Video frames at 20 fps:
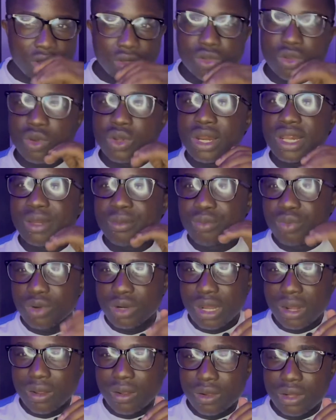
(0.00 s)
So learning
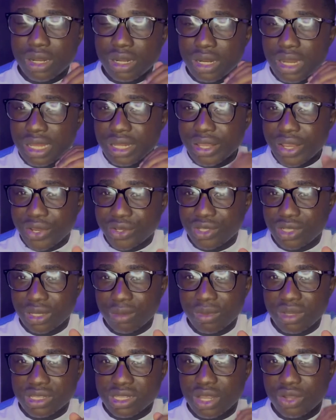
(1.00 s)

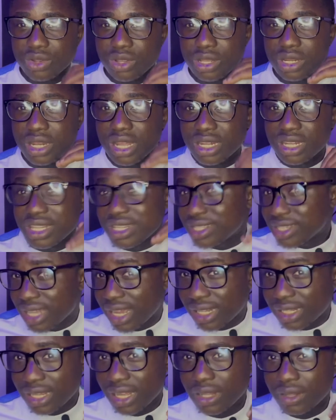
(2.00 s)
HTML is like you're learning the
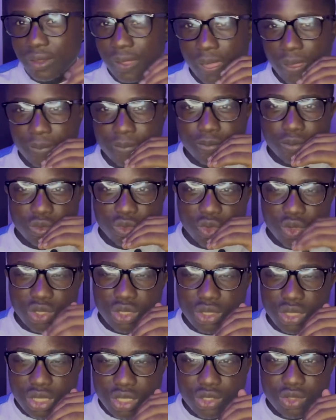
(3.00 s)
standard
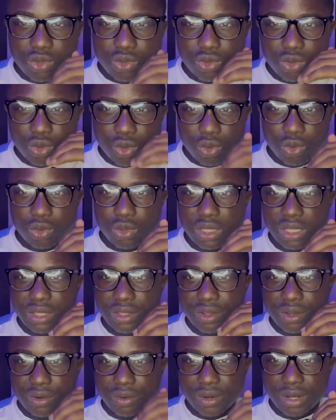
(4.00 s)
you need to know
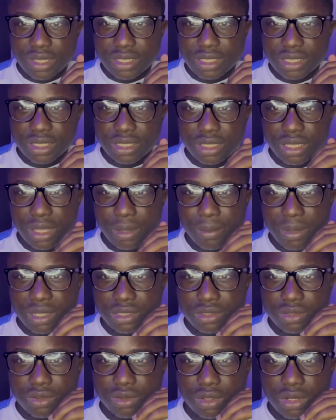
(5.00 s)
in creating
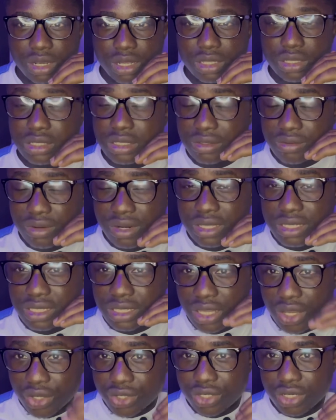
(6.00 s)

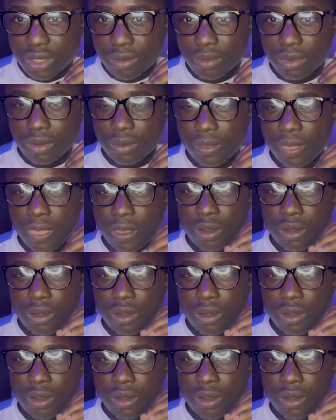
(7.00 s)
HTML